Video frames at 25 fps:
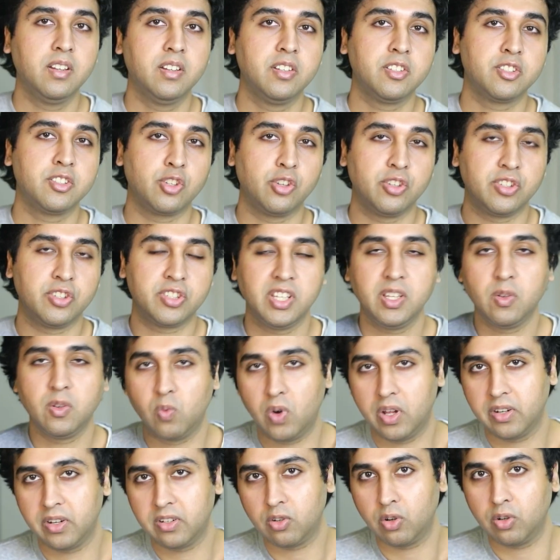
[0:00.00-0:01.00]
So you see
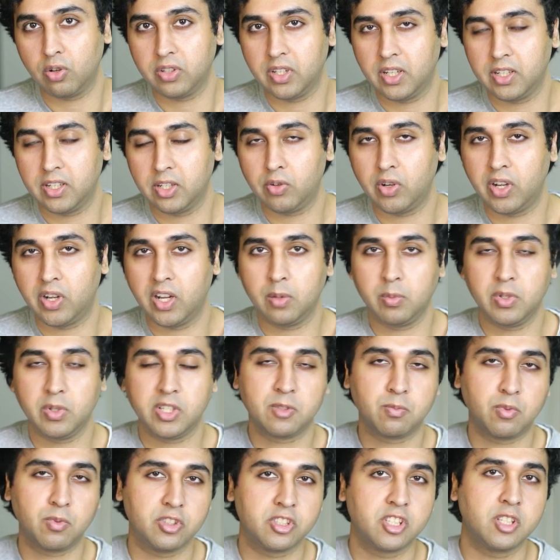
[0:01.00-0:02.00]
one content creator be
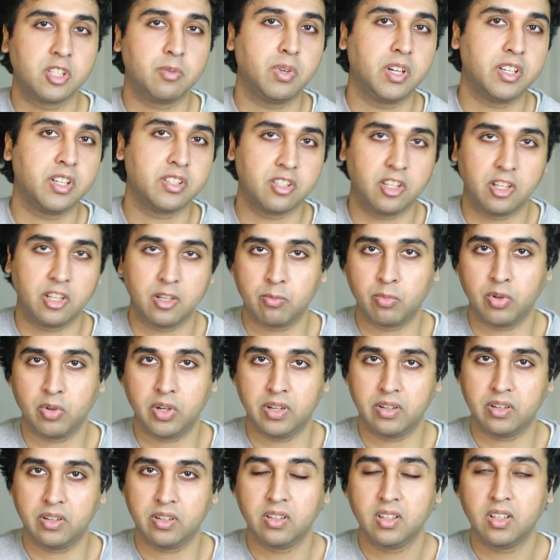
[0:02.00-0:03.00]
sponsored by a certain
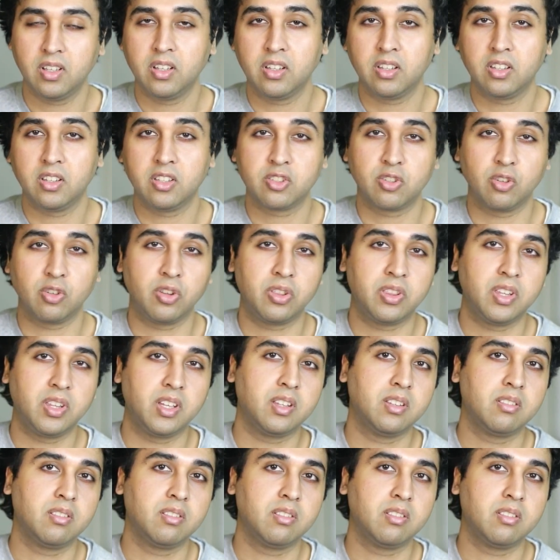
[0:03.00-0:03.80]
brand. So you think,